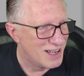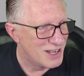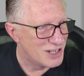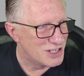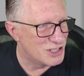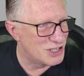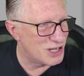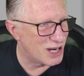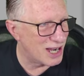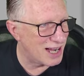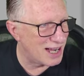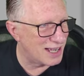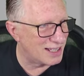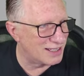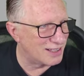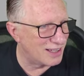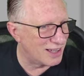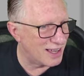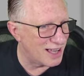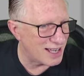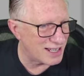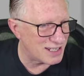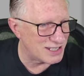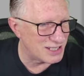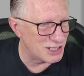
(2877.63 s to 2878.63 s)
John
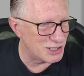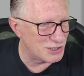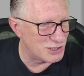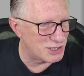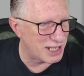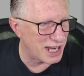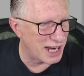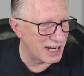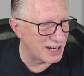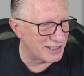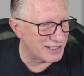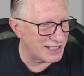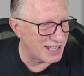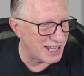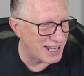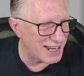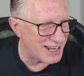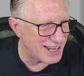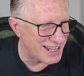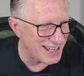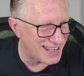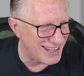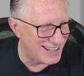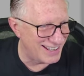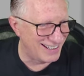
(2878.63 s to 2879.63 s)
Lux, you scared
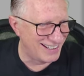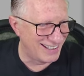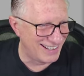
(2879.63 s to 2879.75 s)
Kitty.